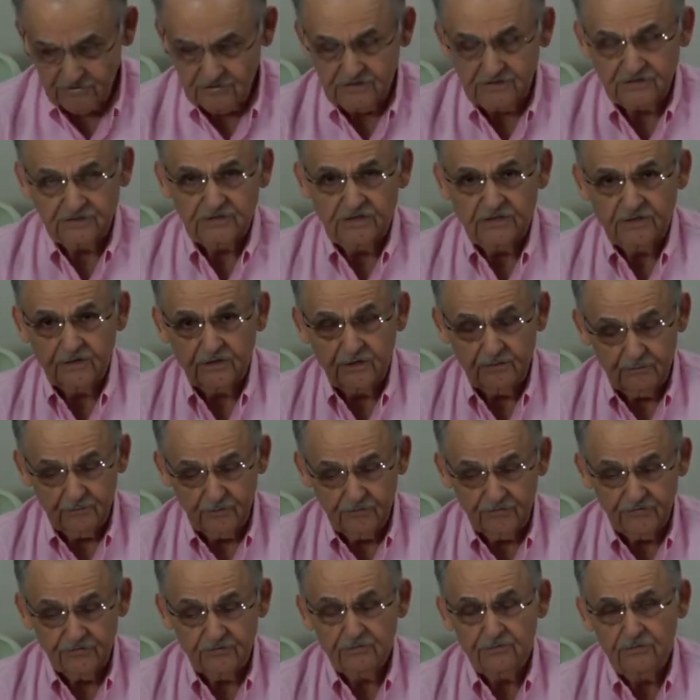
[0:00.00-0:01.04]
us on a
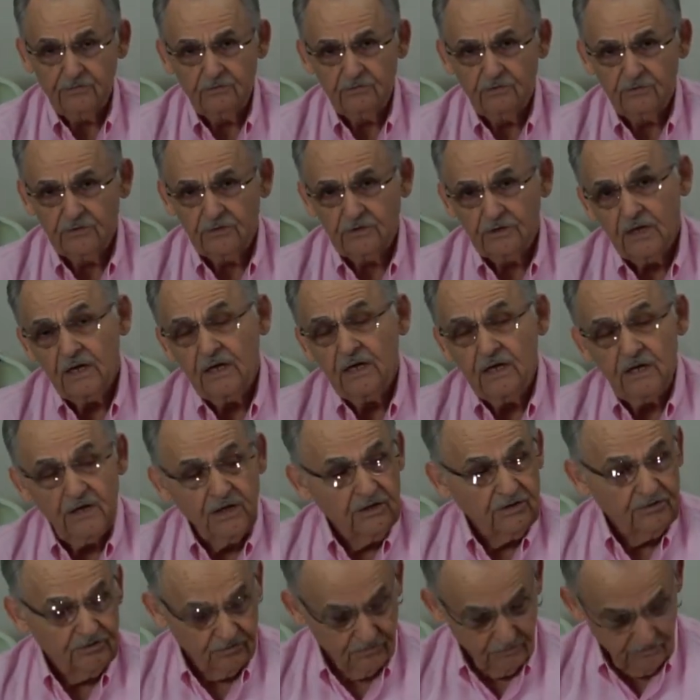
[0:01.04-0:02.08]
commercial unit
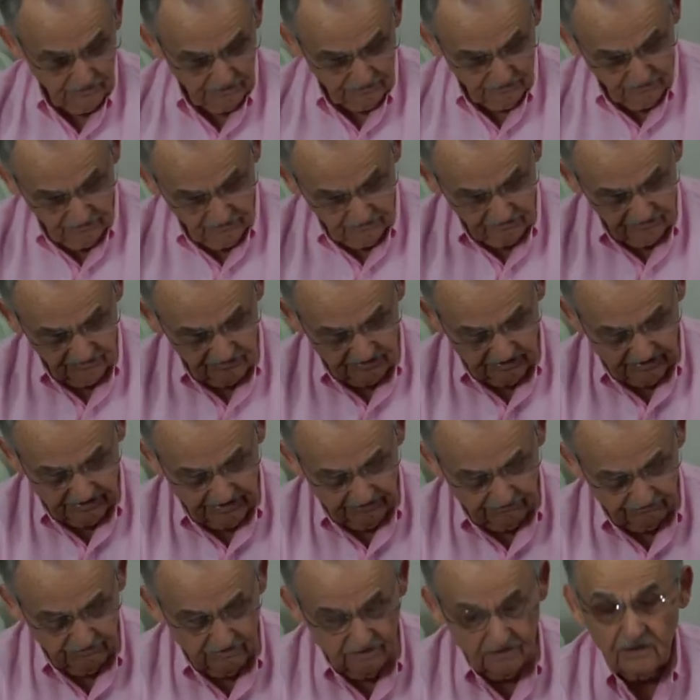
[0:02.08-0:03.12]
to run this
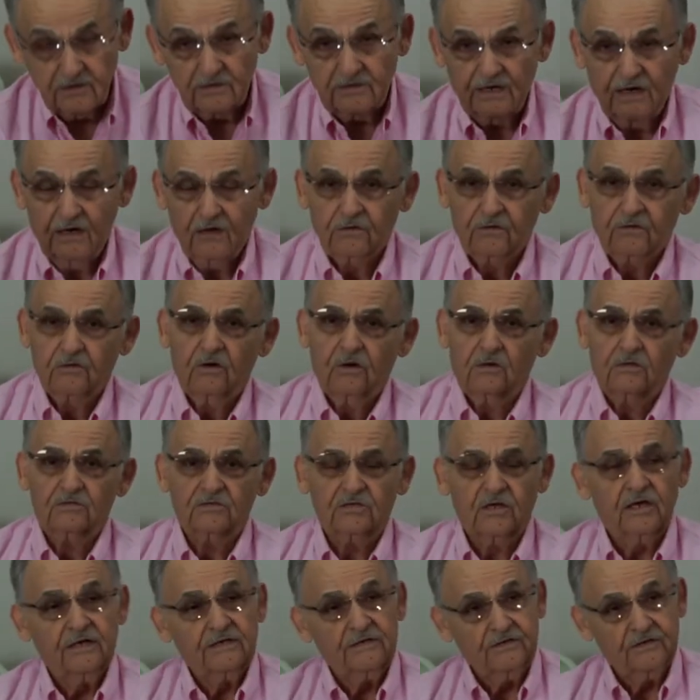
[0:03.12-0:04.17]
shaft down
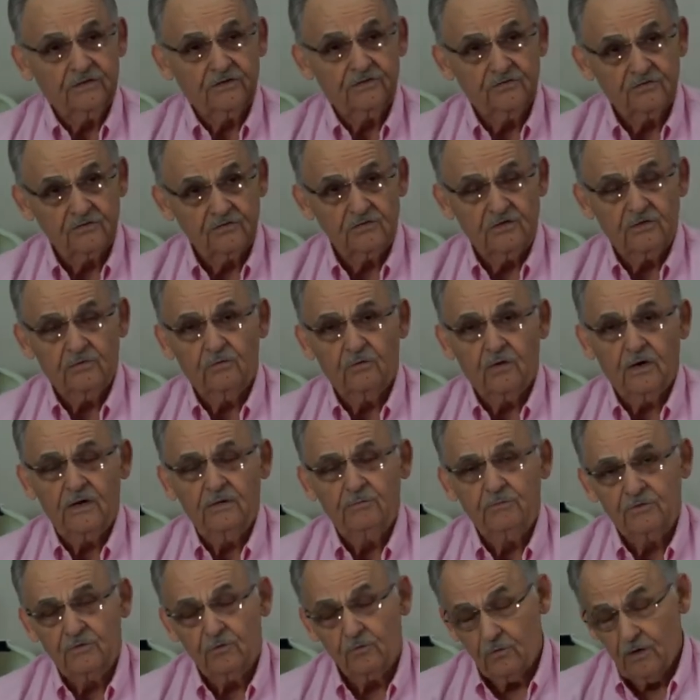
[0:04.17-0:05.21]
alongside the existing
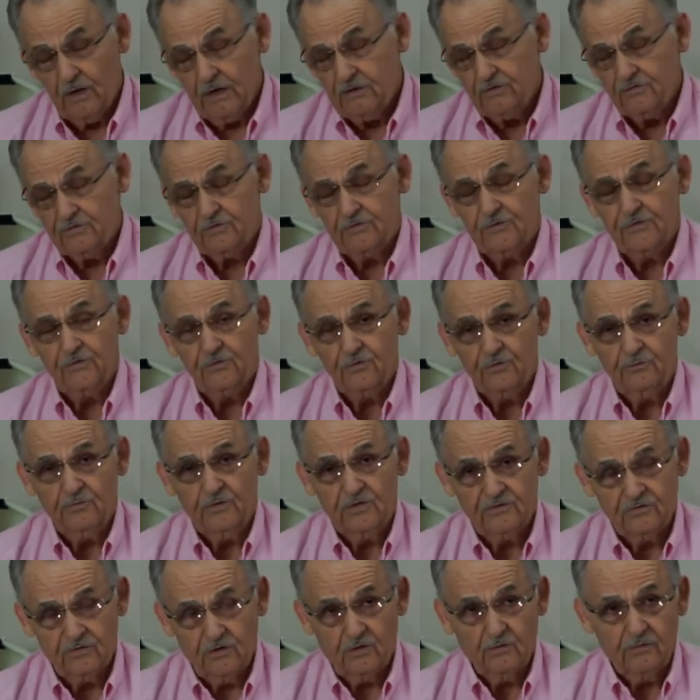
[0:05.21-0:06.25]
riser tube
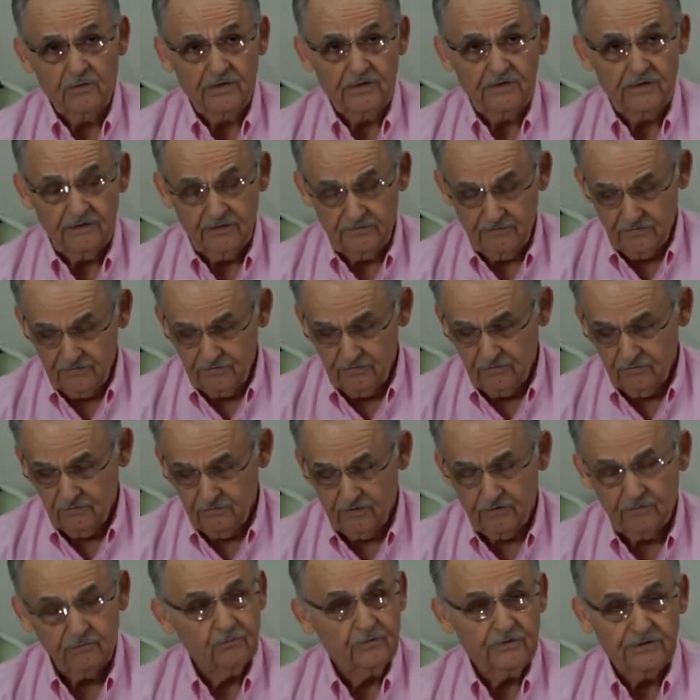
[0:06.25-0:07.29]
that's already in the
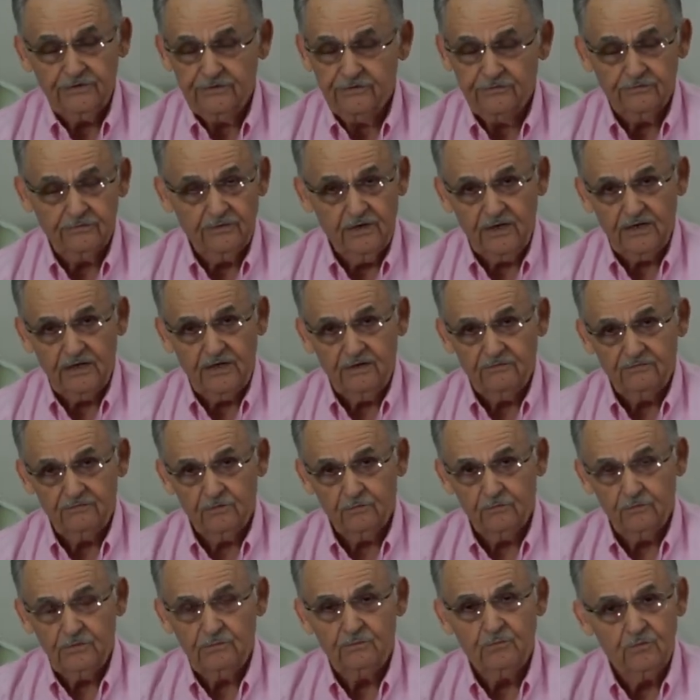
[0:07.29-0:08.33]
unit. We do not have to
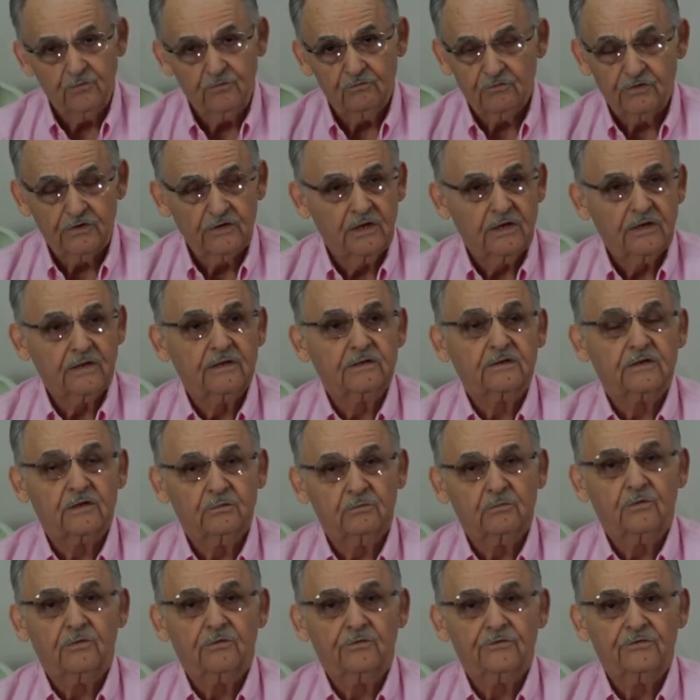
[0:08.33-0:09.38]
remove it on a
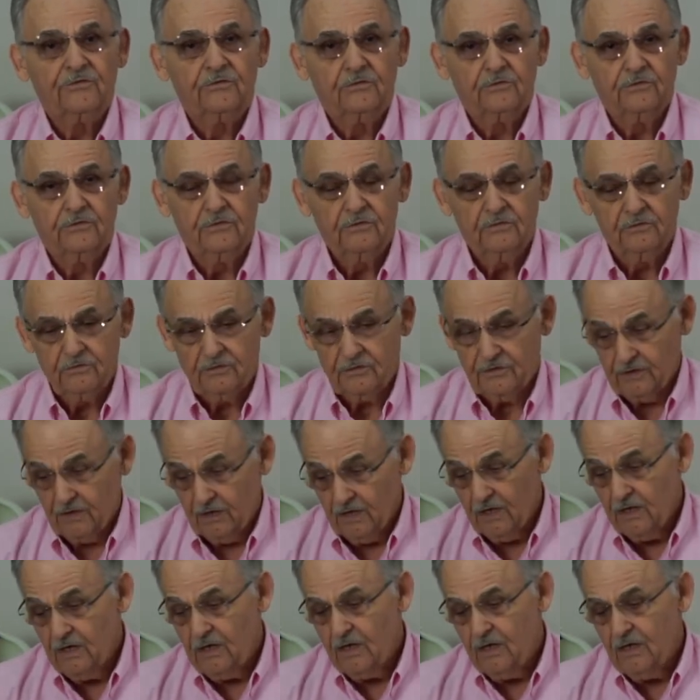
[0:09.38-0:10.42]
commercial unit.
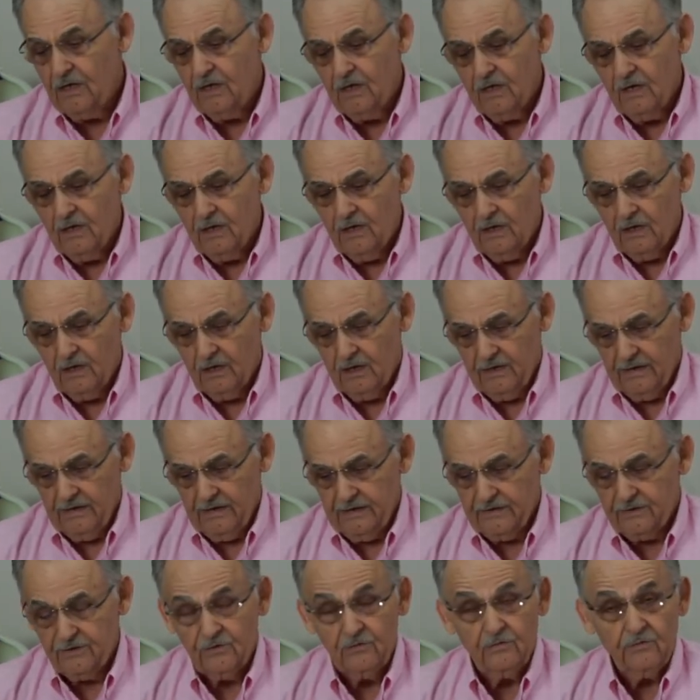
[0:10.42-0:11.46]
On
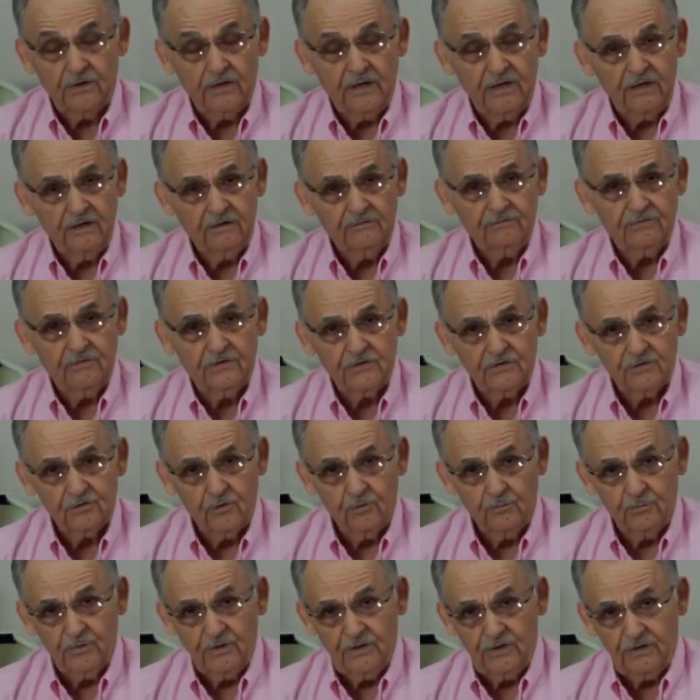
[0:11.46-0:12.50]
a 2.5-inch
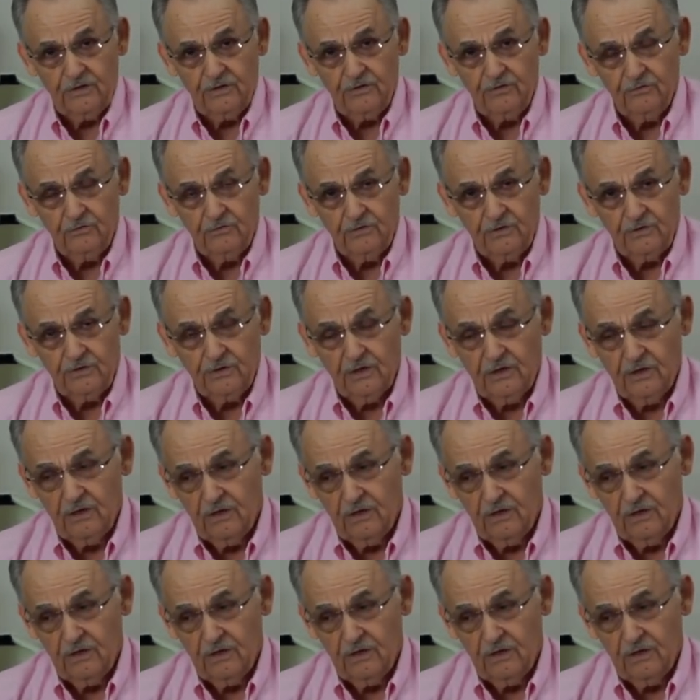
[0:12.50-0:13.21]
opening unit,